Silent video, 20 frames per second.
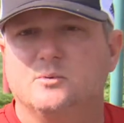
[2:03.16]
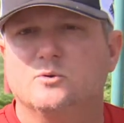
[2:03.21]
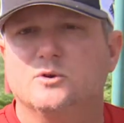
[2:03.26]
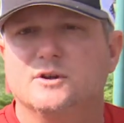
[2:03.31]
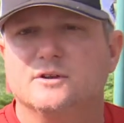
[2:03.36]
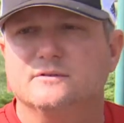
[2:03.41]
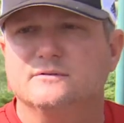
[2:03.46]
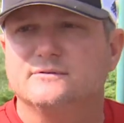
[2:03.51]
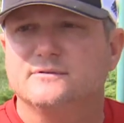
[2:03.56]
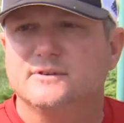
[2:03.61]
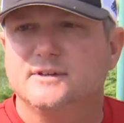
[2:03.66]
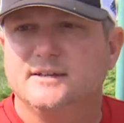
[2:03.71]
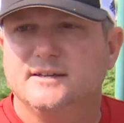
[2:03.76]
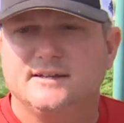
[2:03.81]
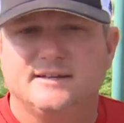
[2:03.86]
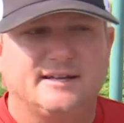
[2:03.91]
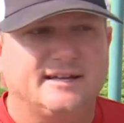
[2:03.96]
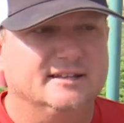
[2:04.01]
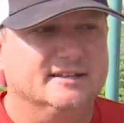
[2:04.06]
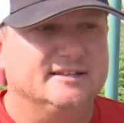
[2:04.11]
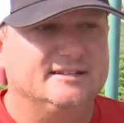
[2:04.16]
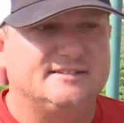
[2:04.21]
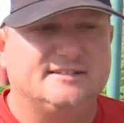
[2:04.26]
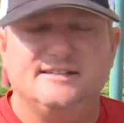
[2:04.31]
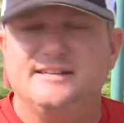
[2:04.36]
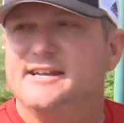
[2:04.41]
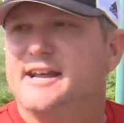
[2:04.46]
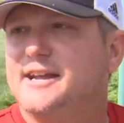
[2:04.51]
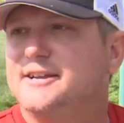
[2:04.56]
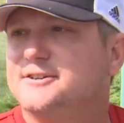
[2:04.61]
would have at least
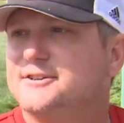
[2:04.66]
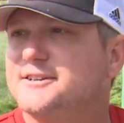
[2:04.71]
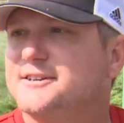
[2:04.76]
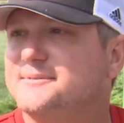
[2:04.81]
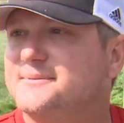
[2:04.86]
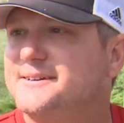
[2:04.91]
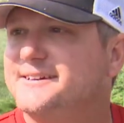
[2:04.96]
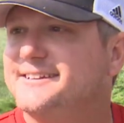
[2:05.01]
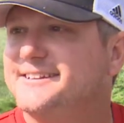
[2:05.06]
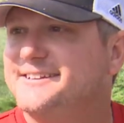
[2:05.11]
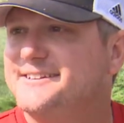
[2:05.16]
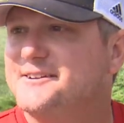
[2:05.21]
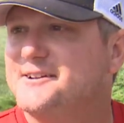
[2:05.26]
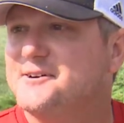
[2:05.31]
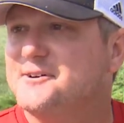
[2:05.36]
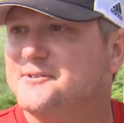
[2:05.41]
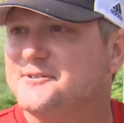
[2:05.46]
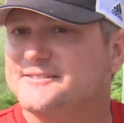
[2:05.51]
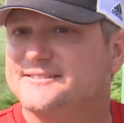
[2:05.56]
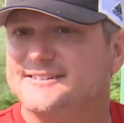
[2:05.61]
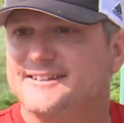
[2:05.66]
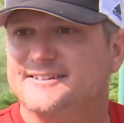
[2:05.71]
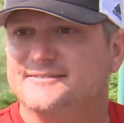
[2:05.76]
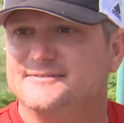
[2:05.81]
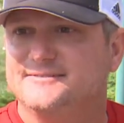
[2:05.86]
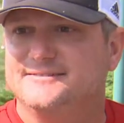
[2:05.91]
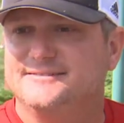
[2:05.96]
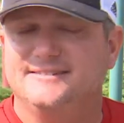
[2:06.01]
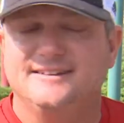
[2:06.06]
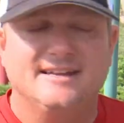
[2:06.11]
DH'd him, you know,
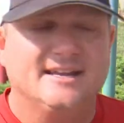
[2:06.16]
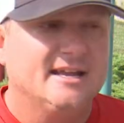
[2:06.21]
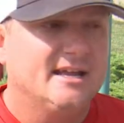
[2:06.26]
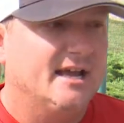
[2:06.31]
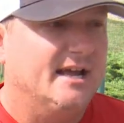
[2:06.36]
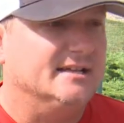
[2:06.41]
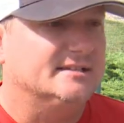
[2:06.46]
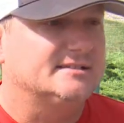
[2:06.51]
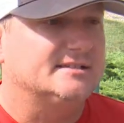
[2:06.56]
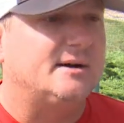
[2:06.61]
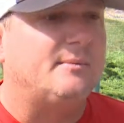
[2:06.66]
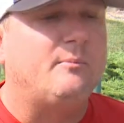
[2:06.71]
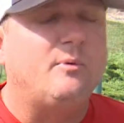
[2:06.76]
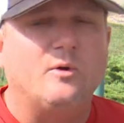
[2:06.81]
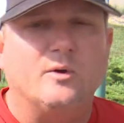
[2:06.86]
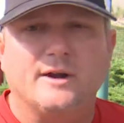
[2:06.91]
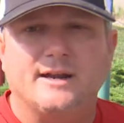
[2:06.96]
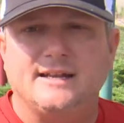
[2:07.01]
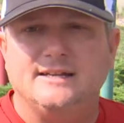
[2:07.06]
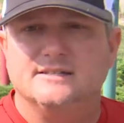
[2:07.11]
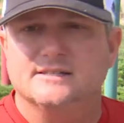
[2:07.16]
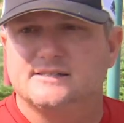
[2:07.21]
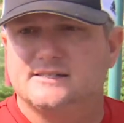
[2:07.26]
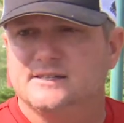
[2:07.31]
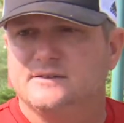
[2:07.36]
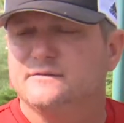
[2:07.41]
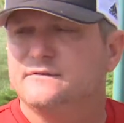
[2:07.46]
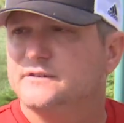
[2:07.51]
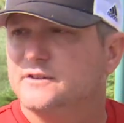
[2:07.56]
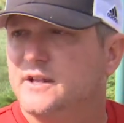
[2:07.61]
at some point he just
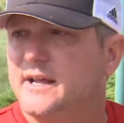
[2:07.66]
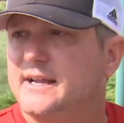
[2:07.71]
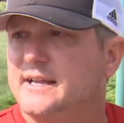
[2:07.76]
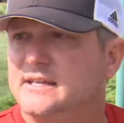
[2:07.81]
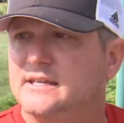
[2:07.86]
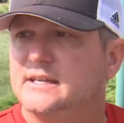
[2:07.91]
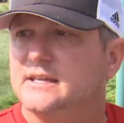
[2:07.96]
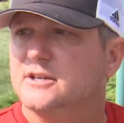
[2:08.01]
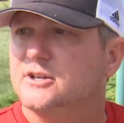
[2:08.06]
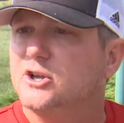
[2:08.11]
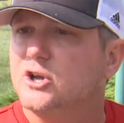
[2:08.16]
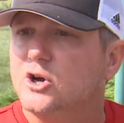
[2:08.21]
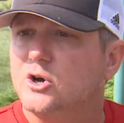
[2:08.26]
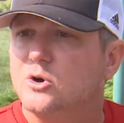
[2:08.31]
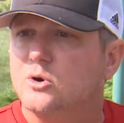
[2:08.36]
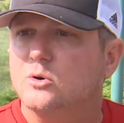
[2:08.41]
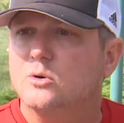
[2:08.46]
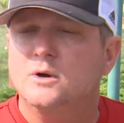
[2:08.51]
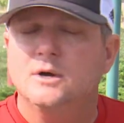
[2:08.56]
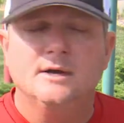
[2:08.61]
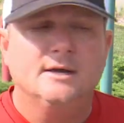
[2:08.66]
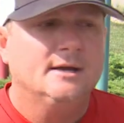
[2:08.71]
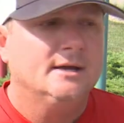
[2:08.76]
didn't feel like he could go.